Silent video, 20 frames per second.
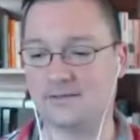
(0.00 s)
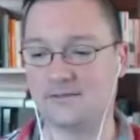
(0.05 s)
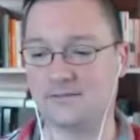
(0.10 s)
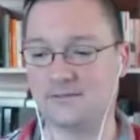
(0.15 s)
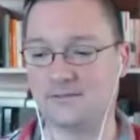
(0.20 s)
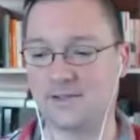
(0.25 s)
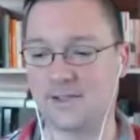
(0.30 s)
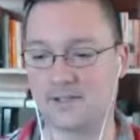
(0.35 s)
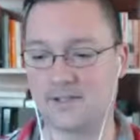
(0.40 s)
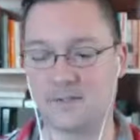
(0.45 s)

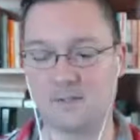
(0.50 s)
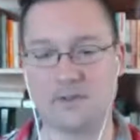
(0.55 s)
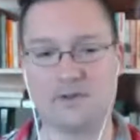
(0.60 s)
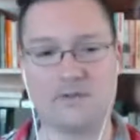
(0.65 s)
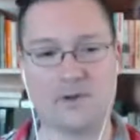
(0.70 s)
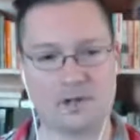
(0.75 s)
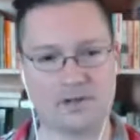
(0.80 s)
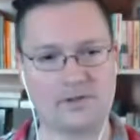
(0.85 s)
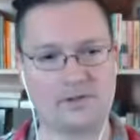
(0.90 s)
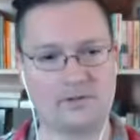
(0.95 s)
it seem to
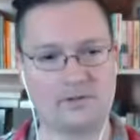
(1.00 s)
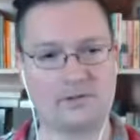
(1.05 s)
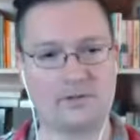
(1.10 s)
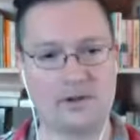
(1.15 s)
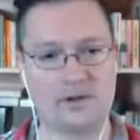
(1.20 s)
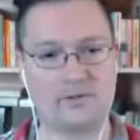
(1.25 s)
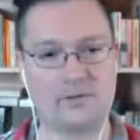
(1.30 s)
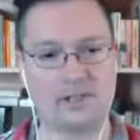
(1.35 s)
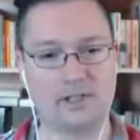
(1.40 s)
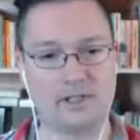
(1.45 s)
foster
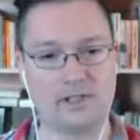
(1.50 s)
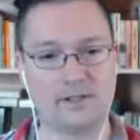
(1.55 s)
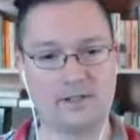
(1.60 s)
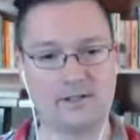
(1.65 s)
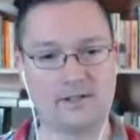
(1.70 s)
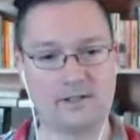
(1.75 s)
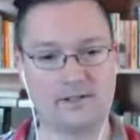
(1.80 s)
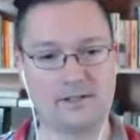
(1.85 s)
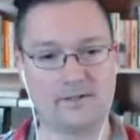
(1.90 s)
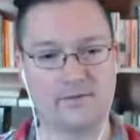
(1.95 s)
a really good
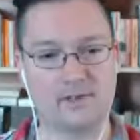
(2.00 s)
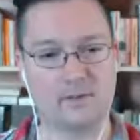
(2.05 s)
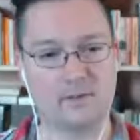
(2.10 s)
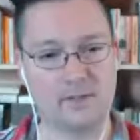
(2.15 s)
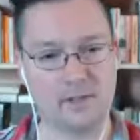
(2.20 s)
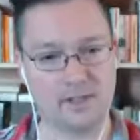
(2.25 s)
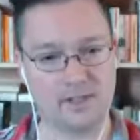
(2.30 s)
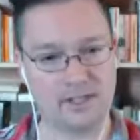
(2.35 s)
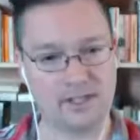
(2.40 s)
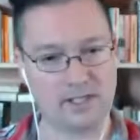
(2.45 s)
sense of
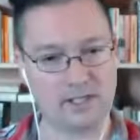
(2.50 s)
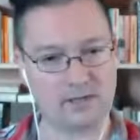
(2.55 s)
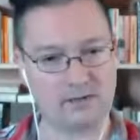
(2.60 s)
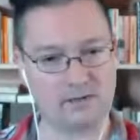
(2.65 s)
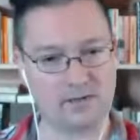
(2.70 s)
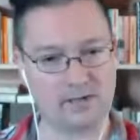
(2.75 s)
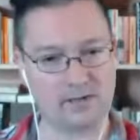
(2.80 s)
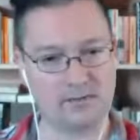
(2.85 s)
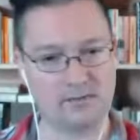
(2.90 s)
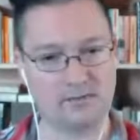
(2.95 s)
community
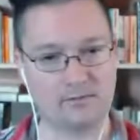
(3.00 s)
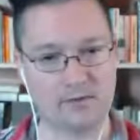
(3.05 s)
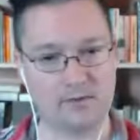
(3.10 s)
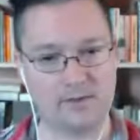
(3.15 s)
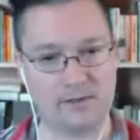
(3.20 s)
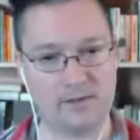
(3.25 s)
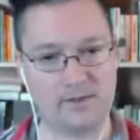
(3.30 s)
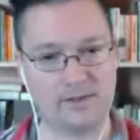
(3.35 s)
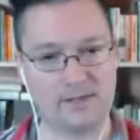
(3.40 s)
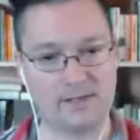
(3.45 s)
around
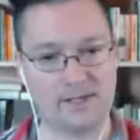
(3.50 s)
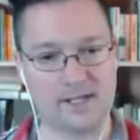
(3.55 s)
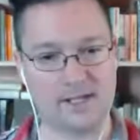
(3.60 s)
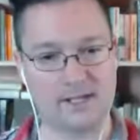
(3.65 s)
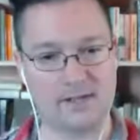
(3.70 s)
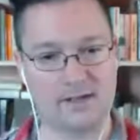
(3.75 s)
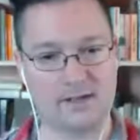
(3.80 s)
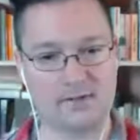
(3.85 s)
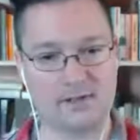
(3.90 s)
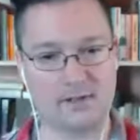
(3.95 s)
the
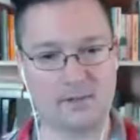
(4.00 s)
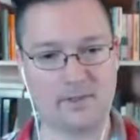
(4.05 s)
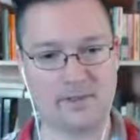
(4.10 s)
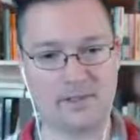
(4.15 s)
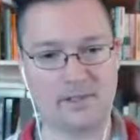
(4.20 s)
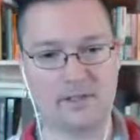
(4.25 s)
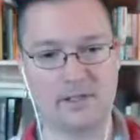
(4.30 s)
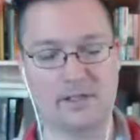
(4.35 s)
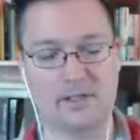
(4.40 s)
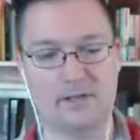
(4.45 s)
site and around the
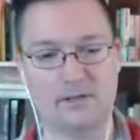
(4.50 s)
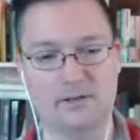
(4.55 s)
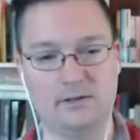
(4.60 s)
material?